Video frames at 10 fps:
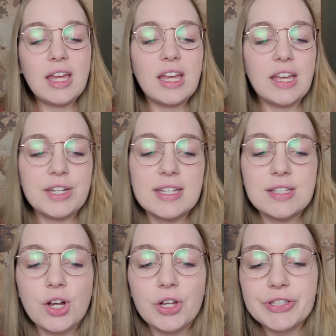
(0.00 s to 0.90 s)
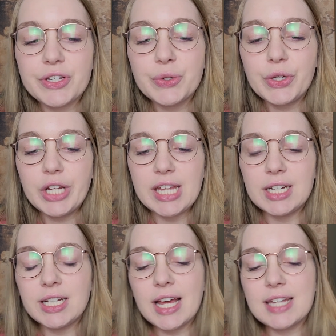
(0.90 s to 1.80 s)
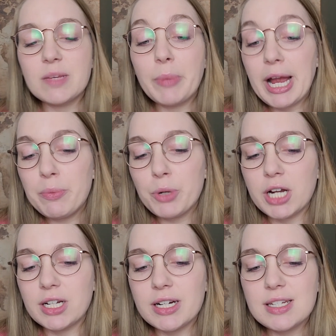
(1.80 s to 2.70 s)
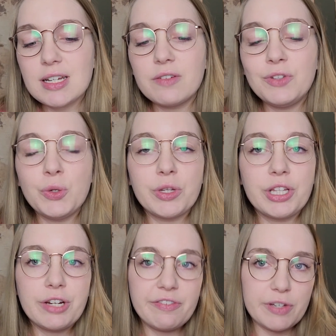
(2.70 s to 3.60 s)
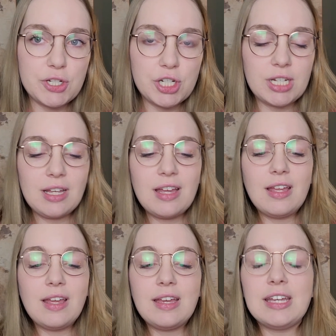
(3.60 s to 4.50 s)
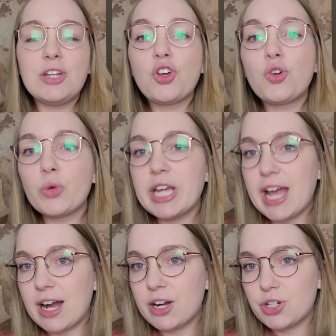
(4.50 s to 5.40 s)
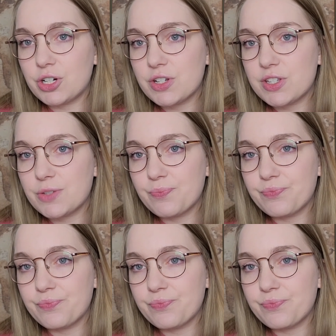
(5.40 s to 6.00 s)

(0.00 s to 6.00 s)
It is also created as a byproduct of nuclear fission in reactors.